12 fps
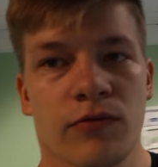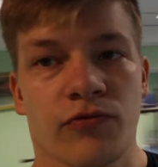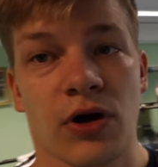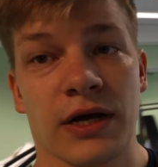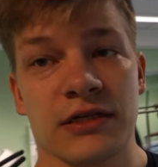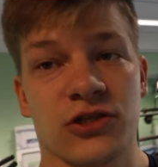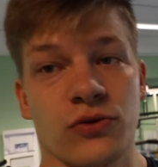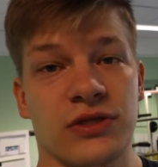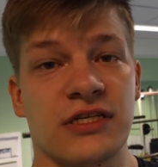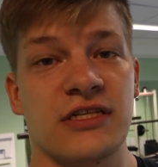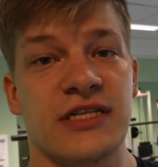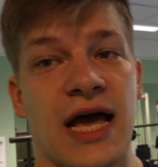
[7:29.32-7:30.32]
Right, so
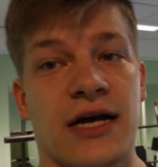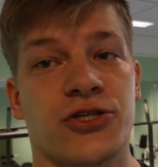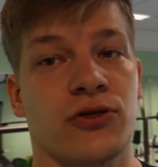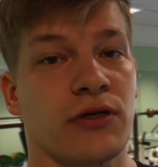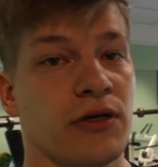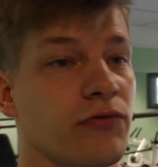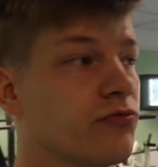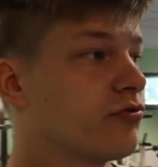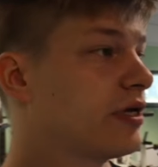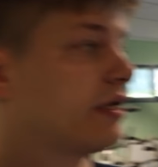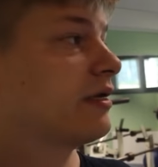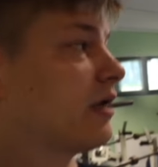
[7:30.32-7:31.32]
this is actually
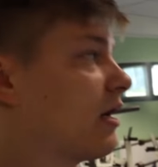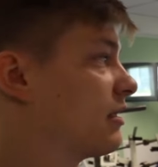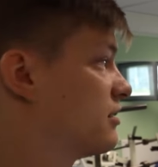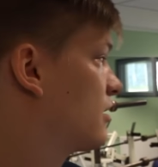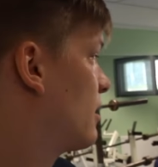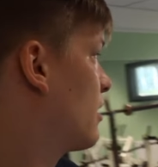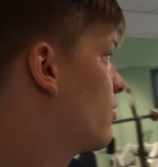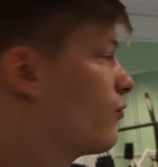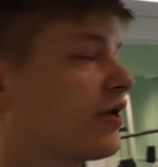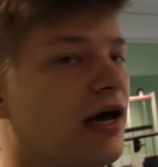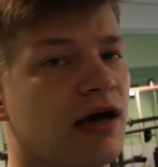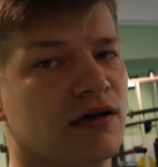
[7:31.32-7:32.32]
really nice.
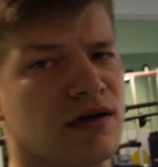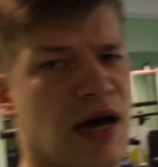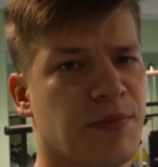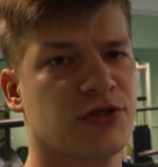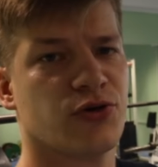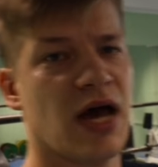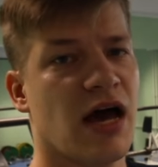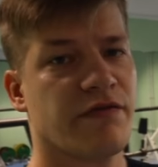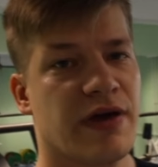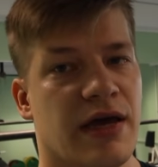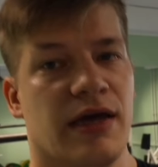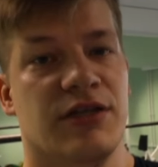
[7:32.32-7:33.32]
We happen to
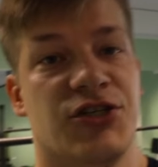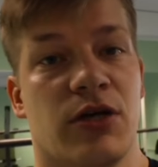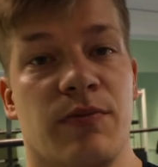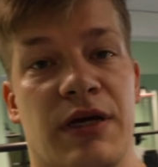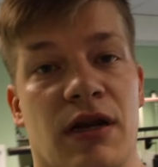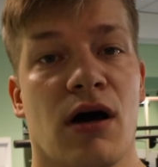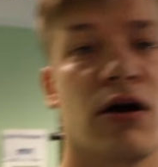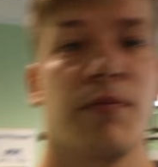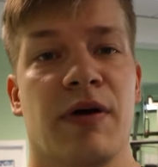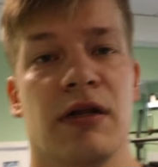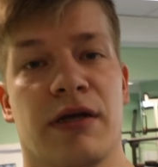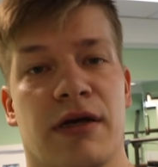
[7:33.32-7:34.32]
have a gym in our
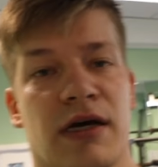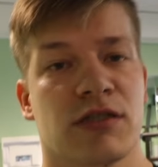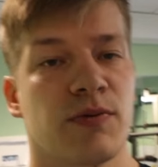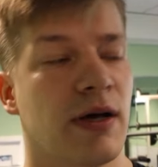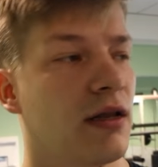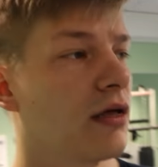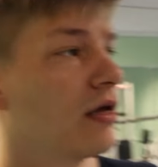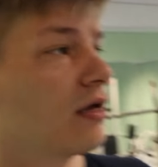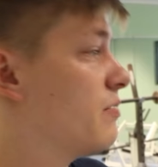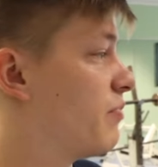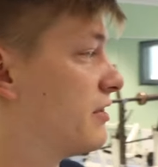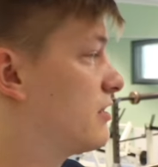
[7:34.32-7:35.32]
building as well,
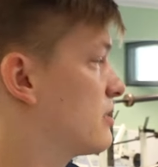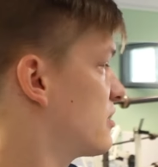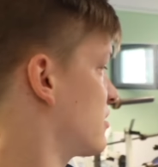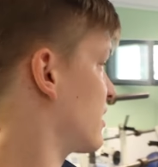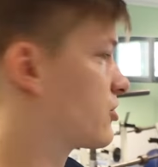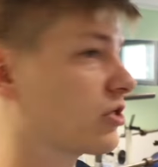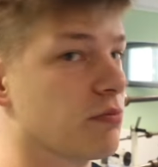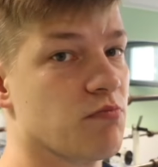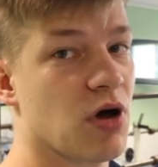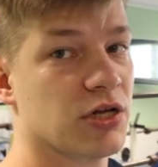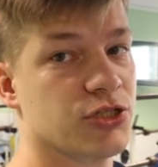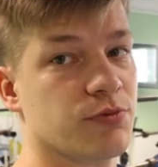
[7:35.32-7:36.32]
but this is actually
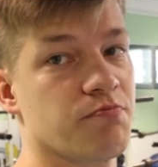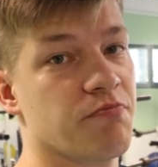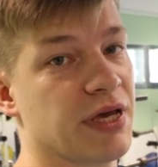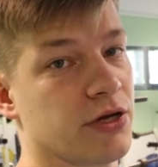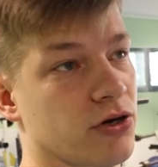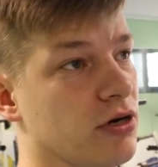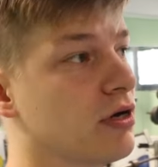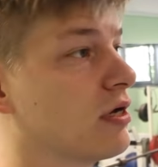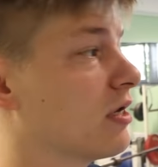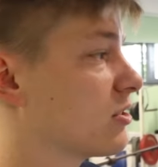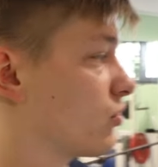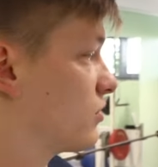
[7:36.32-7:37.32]
much bigger.
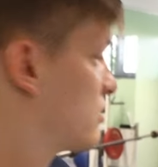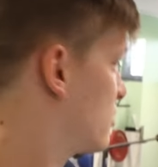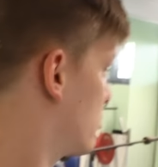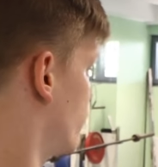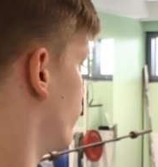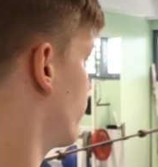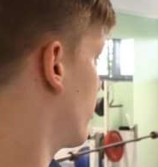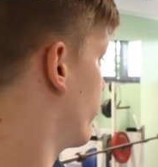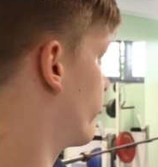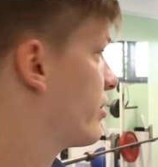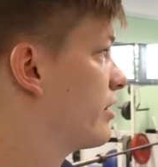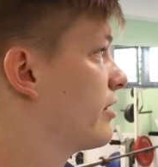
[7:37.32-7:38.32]
So this is a
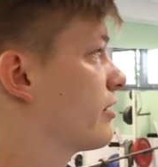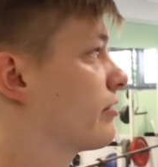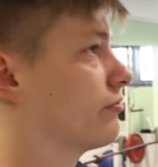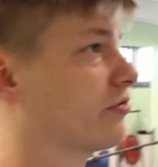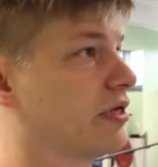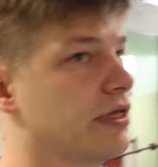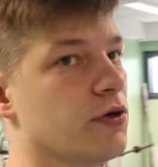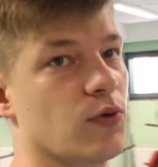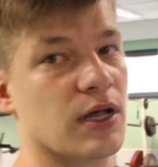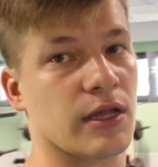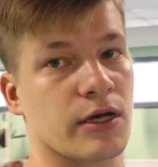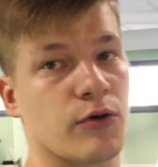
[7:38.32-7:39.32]
really
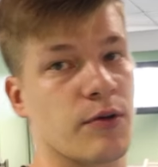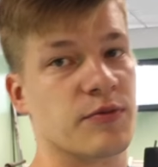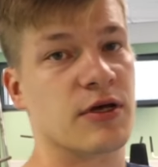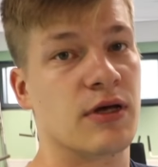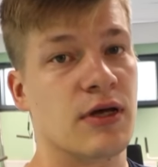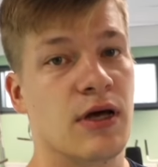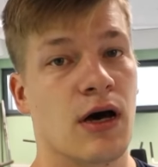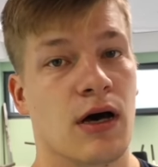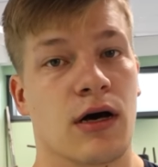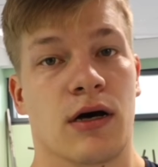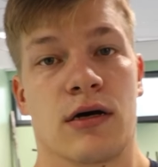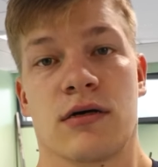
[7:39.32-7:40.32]
well equipped
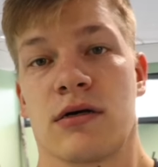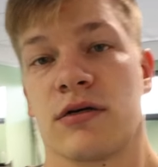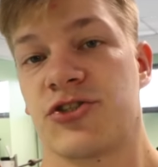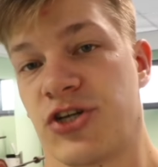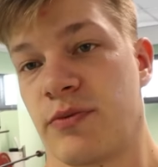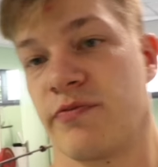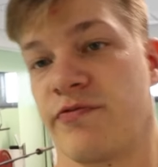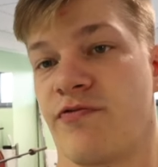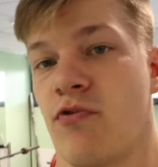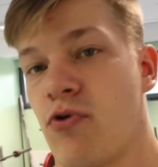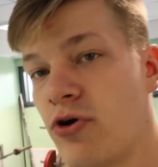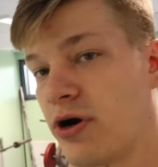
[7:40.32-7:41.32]
gym
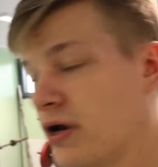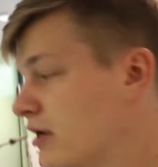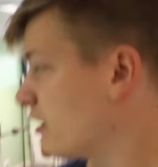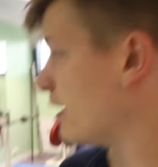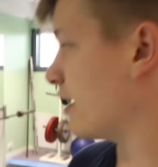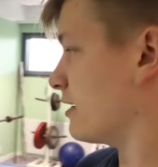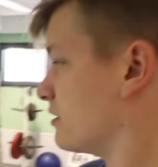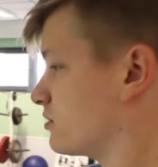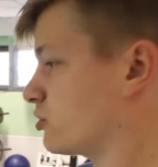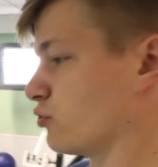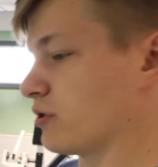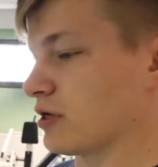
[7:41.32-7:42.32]
for a
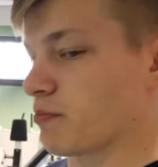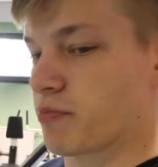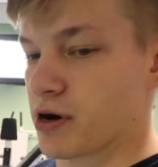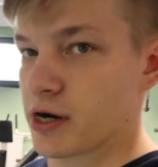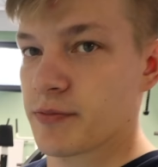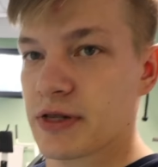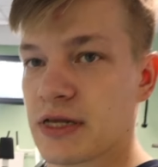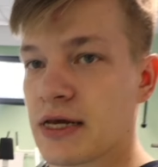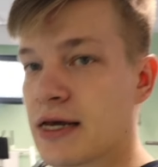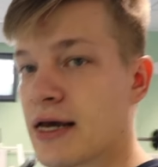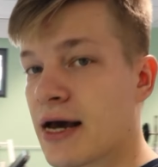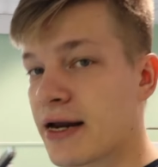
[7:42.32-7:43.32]
student apartment.
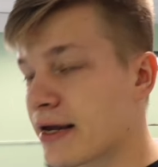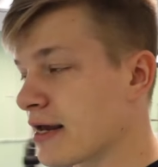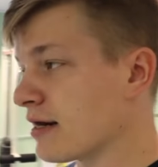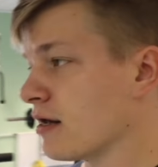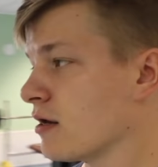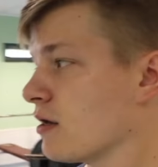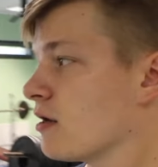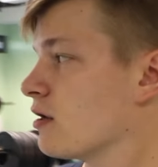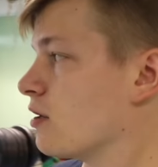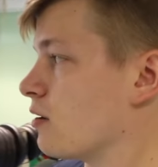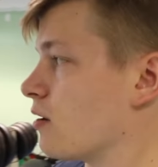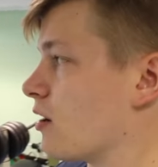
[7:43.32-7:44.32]
And again,
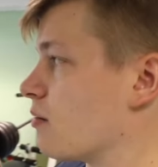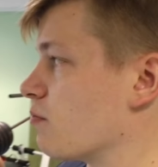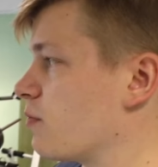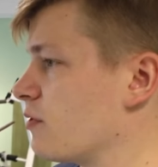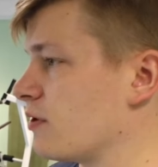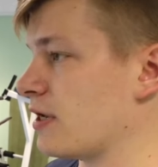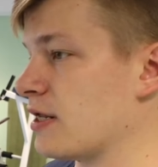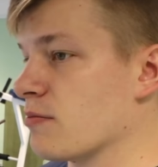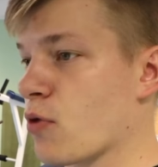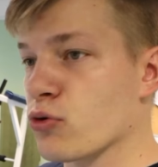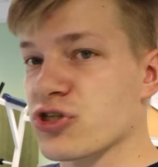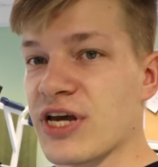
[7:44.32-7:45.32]
in
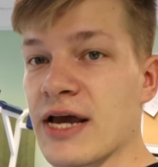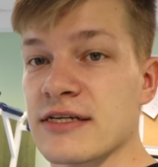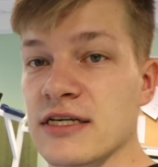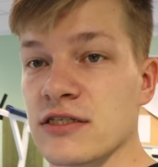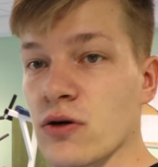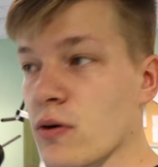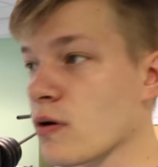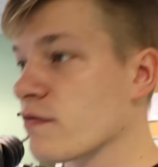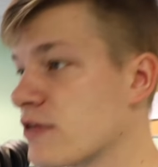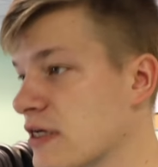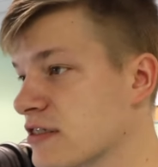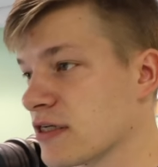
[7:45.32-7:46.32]
most cases, all
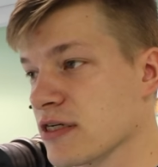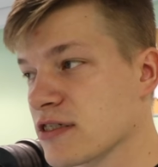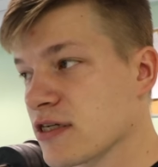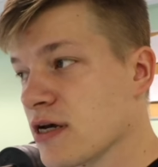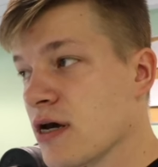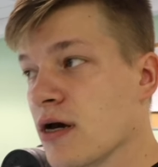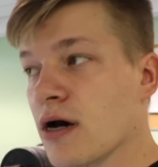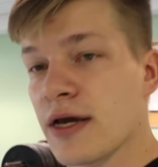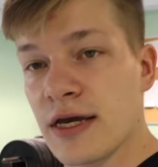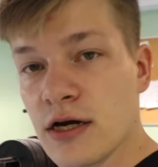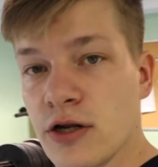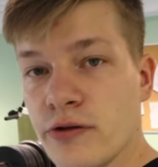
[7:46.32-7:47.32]
of this is
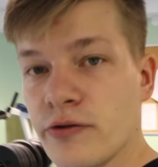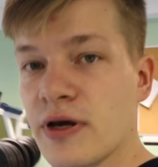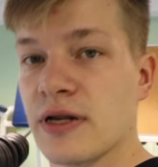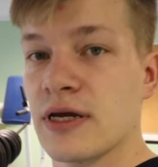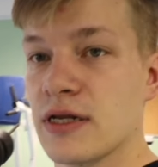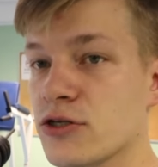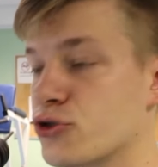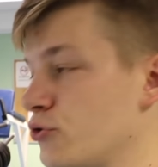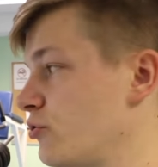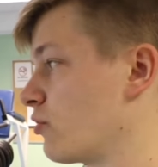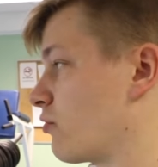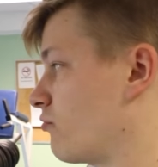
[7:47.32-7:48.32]
included into
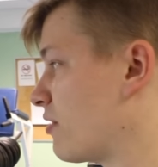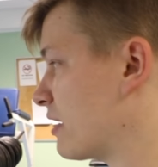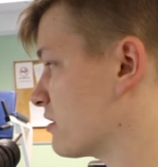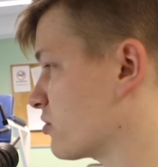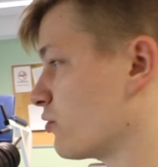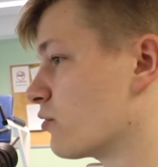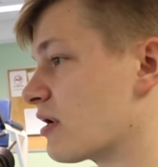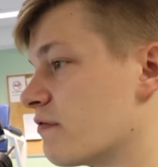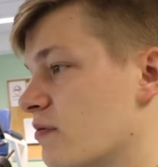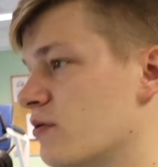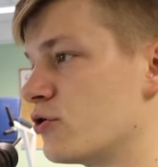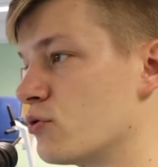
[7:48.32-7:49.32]
your rent, so you
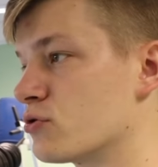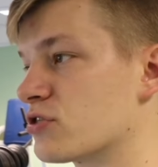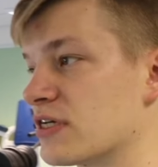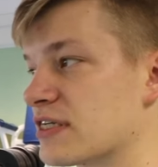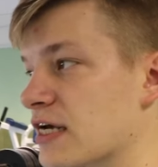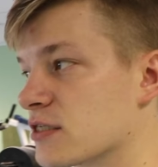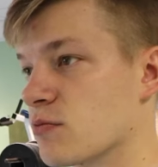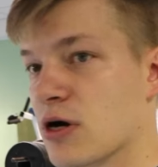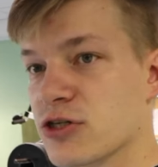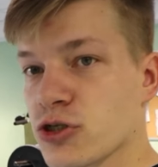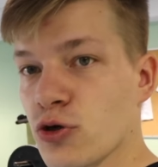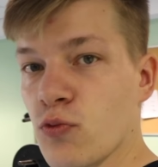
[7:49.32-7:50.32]
can use this as
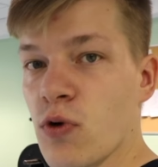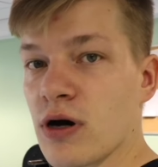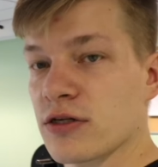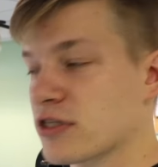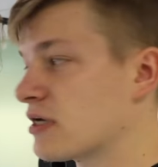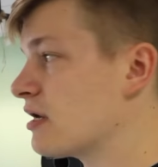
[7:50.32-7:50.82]
much as you want.